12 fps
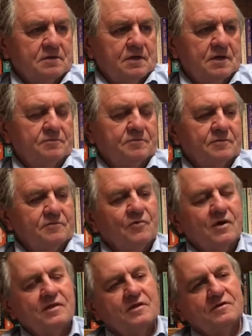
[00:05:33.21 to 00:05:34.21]
And one
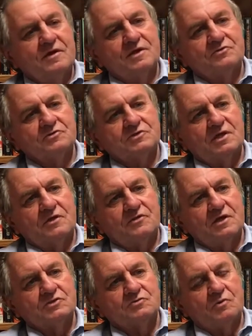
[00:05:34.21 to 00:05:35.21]
of the interesting
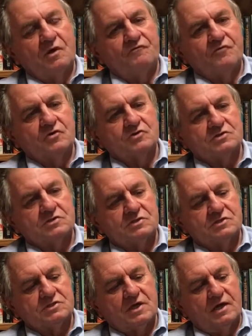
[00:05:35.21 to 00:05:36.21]
things when we first
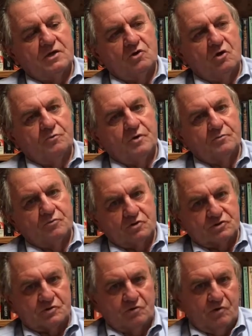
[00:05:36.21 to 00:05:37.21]
decided to open a
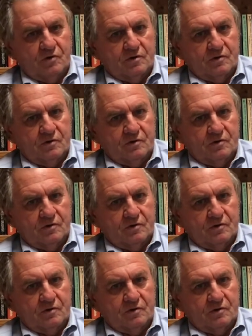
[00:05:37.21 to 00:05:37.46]
bookstore,